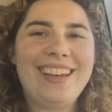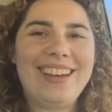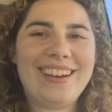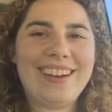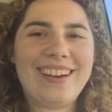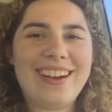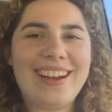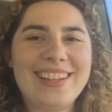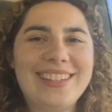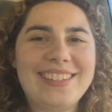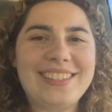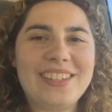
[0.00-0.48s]

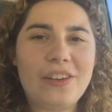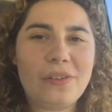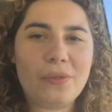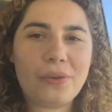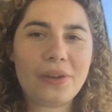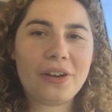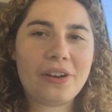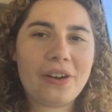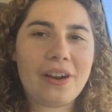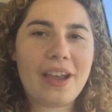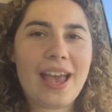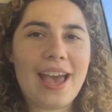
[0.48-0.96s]
All right, so
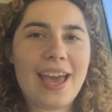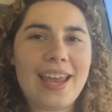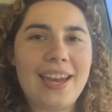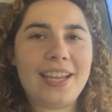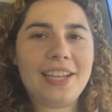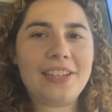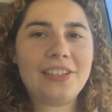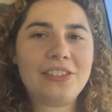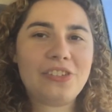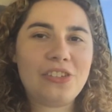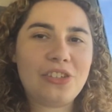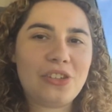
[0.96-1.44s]
we are
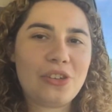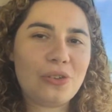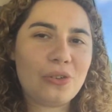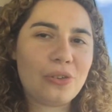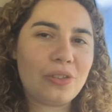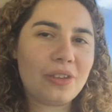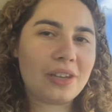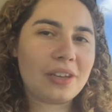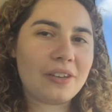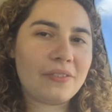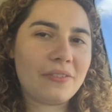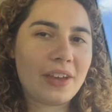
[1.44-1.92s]
heading
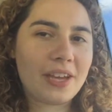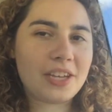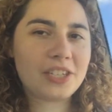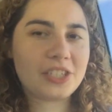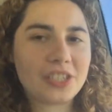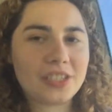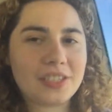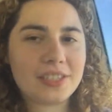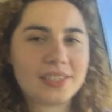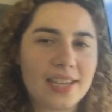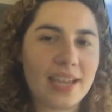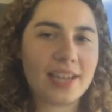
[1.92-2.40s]
to the
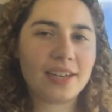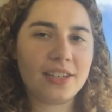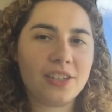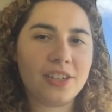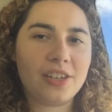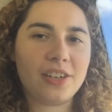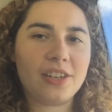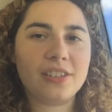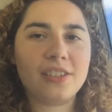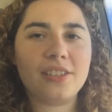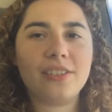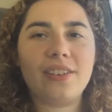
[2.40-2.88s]
convention
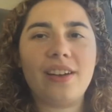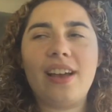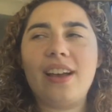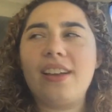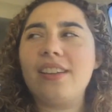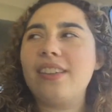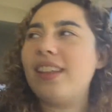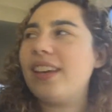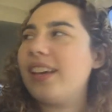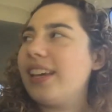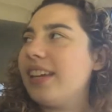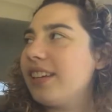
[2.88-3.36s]
center. It's
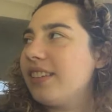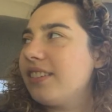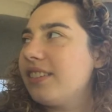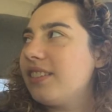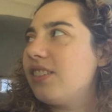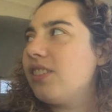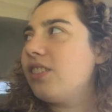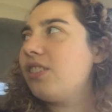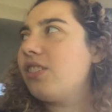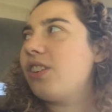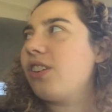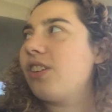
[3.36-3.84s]
around like
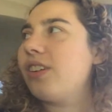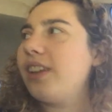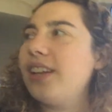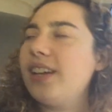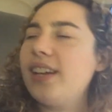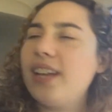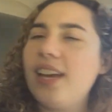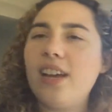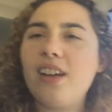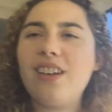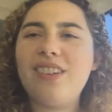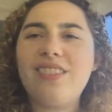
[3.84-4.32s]

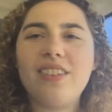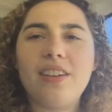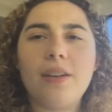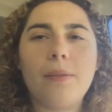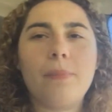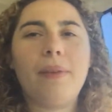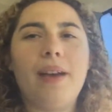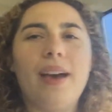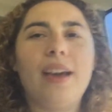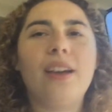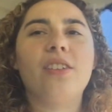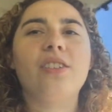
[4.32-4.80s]
2.30 now and
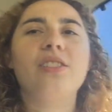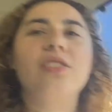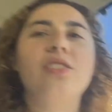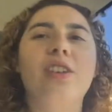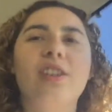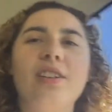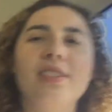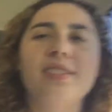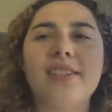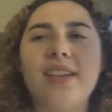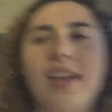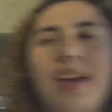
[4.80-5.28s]
the panel
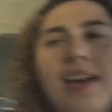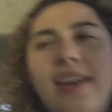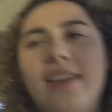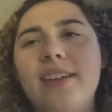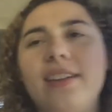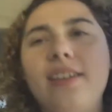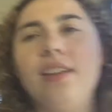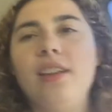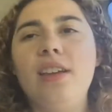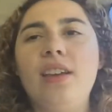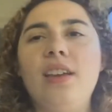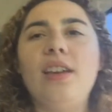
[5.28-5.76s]
starts
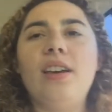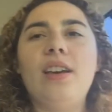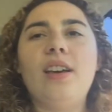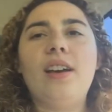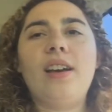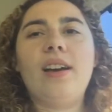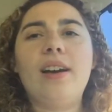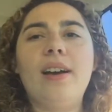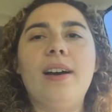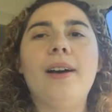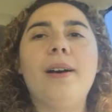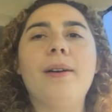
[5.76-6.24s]
at
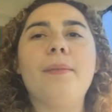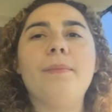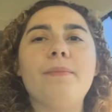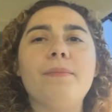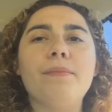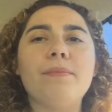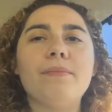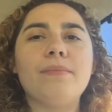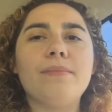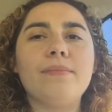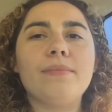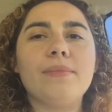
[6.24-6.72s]

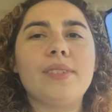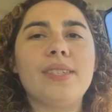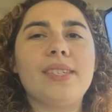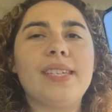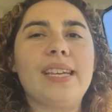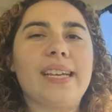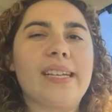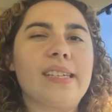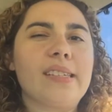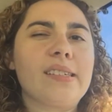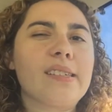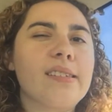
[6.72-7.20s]
um,
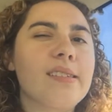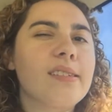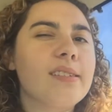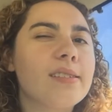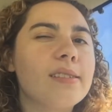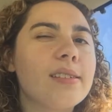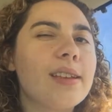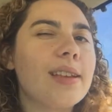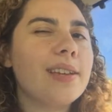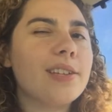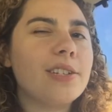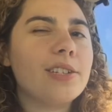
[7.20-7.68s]

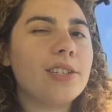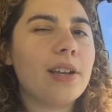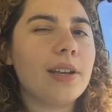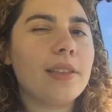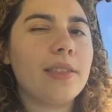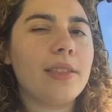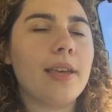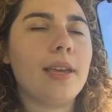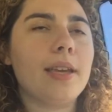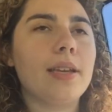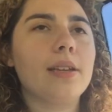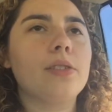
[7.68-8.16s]
6-ish,
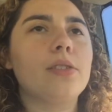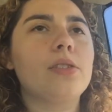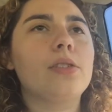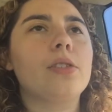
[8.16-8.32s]
I think.